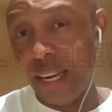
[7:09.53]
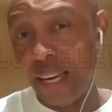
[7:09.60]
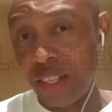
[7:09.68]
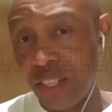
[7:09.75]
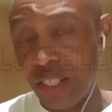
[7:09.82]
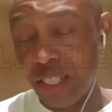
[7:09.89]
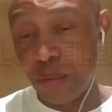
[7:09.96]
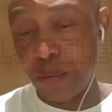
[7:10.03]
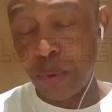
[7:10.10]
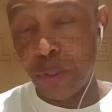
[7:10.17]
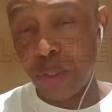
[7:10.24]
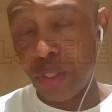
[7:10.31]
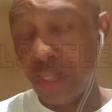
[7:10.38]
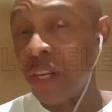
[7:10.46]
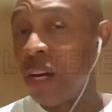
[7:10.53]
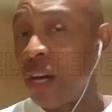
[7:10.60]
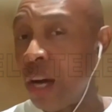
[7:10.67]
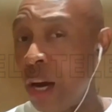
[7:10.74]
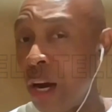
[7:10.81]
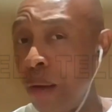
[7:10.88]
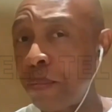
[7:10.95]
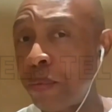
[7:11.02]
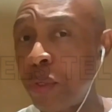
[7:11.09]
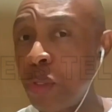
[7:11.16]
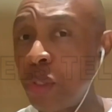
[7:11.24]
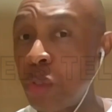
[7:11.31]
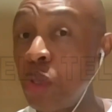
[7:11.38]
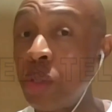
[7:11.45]
election disputes. Up
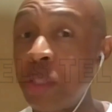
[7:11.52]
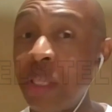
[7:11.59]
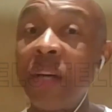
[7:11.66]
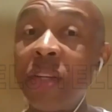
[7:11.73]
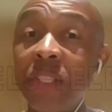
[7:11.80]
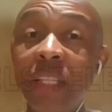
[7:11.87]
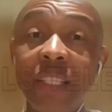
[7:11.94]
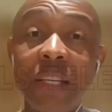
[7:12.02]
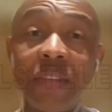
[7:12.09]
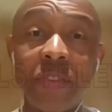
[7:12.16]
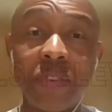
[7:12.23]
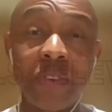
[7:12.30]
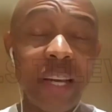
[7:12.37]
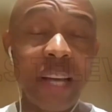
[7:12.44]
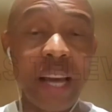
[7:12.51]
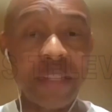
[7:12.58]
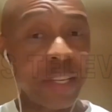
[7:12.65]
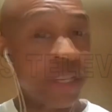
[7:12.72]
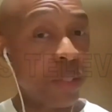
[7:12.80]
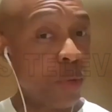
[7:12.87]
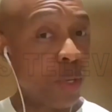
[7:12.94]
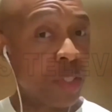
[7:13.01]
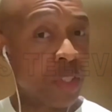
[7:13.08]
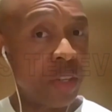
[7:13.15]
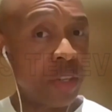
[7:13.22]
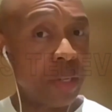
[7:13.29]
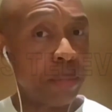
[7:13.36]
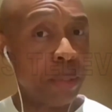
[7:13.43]
to 2003, I think it was
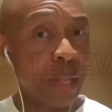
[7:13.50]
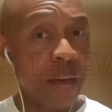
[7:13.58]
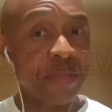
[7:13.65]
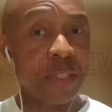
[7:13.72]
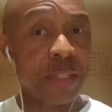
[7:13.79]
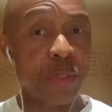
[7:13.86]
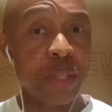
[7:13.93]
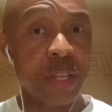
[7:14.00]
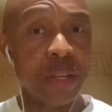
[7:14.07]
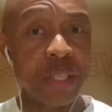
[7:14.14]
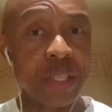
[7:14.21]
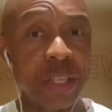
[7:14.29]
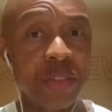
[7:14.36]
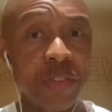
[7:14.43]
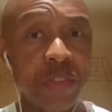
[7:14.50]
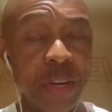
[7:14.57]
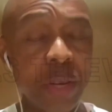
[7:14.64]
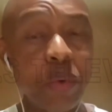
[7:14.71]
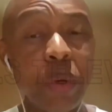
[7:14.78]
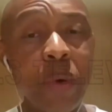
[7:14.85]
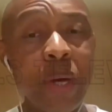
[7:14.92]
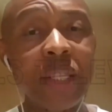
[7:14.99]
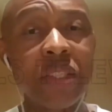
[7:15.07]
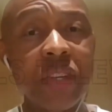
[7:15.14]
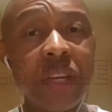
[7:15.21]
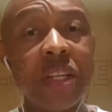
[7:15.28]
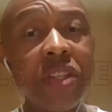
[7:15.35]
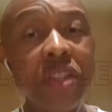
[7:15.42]
tolerable. After 2003, we went
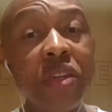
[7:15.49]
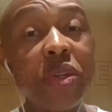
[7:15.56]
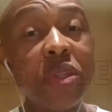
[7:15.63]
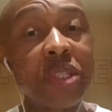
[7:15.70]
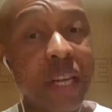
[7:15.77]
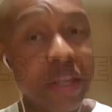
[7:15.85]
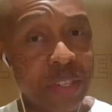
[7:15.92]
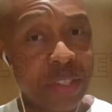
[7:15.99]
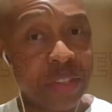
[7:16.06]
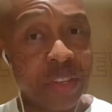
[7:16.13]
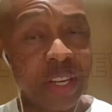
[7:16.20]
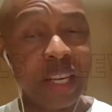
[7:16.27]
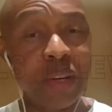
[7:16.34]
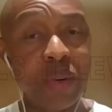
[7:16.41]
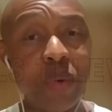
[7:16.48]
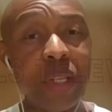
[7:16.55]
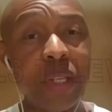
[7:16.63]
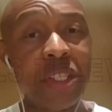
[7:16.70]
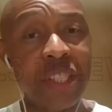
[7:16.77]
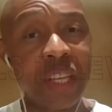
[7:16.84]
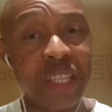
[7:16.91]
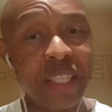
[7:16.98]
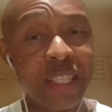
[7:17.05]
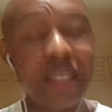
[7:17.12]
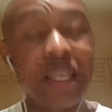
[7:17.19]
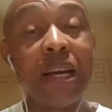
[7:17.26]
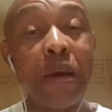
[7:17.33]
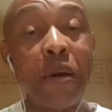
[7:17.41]
into a new territory in which
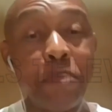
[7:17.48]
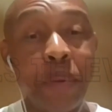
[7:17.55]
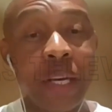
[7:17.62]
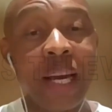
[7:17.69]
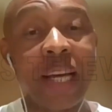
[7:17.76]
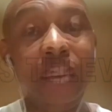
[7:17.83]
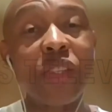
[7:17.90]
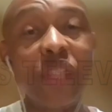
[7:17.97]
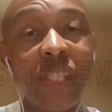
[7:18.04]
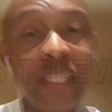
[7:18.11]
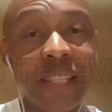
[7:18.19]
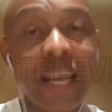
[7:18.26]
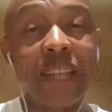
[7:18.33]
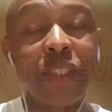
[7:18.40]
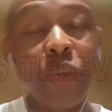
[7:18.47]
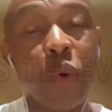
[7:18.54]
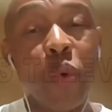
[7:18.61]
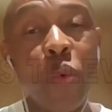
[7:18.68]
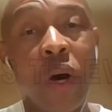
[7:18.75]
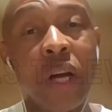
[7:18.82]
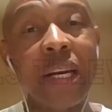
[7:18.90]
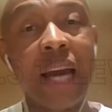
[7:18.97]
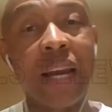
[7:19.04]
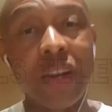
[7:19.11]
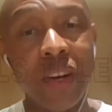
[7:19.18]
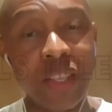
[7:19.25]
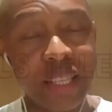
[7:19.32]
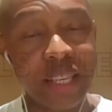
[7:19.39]
judges began to decide who won
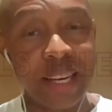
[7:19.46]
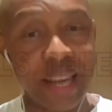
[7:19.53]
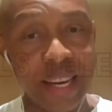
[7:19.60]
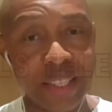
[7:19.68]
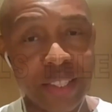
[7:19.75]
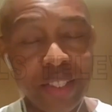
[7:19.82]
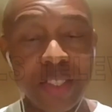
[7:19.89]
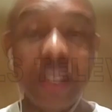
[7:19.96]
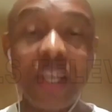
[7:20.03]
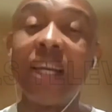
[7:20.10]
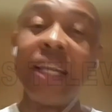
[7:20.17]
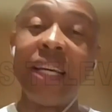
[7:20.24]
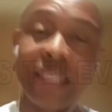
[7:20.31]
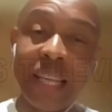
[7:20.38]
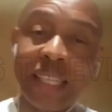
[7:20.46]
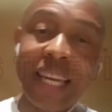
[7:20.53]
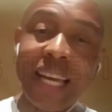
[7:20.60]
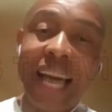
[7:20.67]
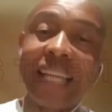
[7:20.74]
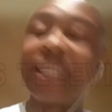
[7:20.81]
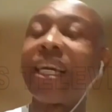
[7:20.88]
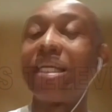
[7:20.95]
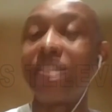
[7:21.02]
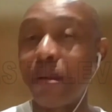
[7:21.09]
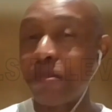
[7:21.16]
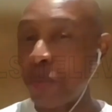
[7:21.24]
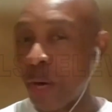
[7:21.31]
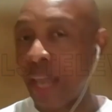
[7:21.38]
and lost elections, started adding and
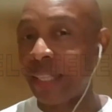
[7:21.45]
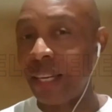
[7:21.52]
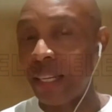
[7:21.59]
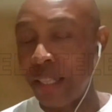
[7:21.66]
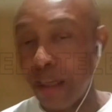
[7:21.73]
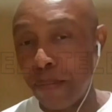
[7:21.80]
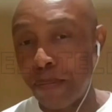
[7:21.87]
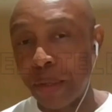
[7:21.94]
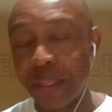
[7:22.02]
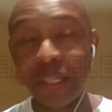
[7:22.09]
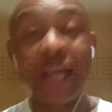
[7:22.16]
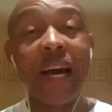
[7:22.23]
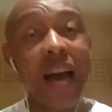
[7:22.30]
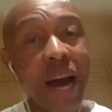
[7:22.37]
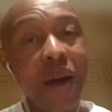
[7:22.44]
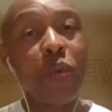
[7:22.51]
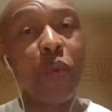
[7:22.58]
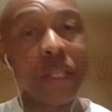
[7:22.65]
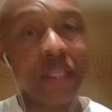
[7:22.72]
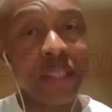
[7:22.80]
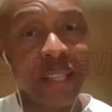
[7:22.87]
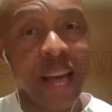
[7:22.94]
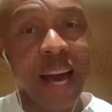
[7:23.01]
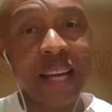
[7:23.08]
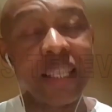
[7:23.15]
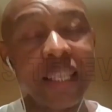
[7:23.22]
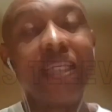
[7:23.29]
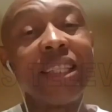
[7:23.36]
subtracting numbers. And with
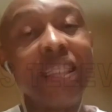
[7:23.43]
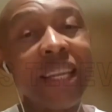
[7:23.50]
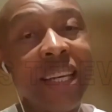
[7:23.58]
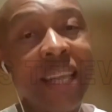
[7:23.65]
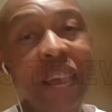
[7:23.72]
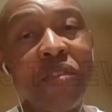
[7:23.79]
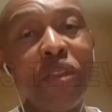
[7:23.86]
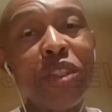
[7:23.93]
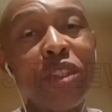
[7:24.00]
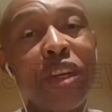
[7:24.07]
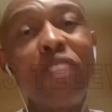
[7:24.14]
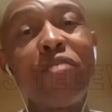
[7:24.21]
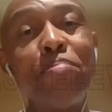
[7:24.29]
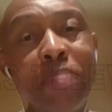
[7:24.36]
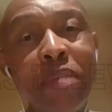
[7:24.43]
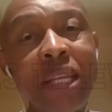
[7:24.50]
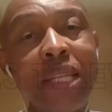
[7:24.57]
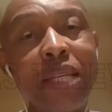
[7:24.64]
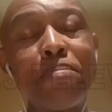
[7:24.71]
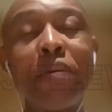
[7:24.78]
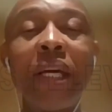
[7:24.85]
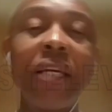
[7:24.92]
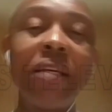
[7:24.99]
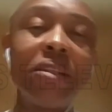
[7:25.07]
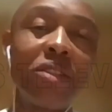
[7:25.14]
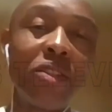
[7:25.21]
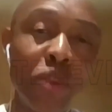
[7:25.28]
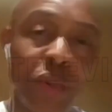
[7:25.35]
that, the levels of money
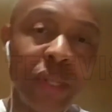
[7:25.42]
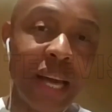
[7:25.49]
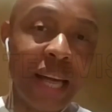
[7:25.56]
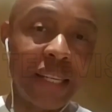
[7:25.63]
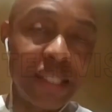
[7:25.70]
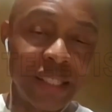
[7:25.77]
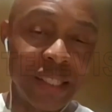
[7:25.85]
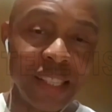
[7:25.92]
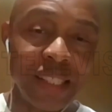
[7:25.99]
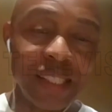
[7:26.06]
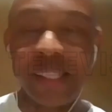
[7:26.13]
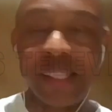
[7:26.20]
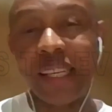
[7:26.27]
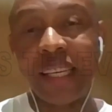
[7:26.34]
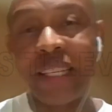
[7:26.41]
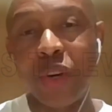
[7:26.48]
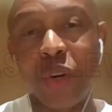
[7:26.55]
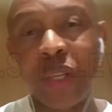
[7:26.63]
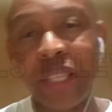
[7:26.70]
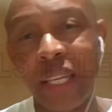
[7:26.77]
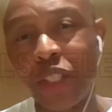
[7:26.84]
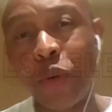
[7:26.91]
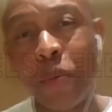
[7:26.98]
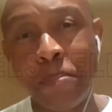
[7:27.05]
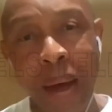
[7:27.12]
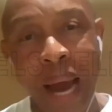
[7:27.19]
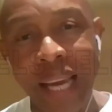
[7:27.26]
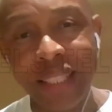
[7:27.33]
being thrown at judges in order
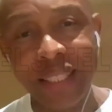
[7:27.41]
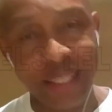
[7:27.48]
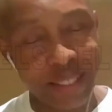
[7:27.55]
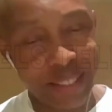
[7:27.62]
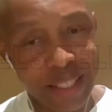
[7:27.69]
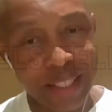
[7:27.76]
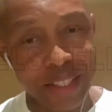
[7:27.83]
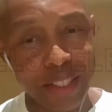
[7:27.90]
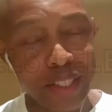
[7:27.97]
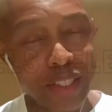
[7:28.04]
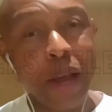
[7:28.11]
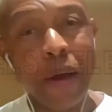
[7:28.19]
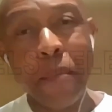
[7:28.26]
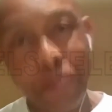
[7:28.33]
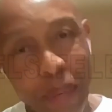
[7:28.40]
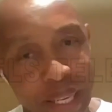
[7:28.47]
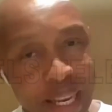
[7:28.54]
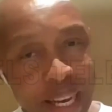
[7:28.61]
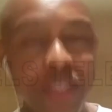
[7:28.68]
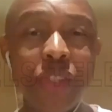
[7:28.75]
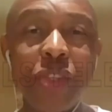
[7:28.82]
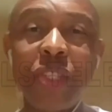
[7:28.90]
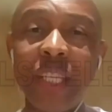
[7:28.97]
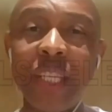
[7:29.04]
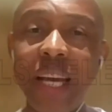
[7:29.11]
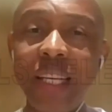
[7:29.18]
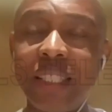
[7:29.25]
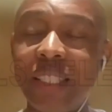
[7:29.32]
to buy decisions began to
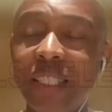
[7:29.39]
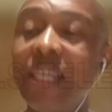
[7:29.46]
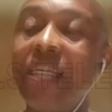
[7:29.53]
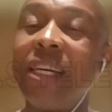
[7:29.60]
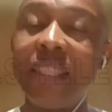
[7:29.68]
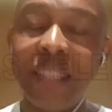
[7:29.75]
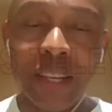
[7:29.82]
change.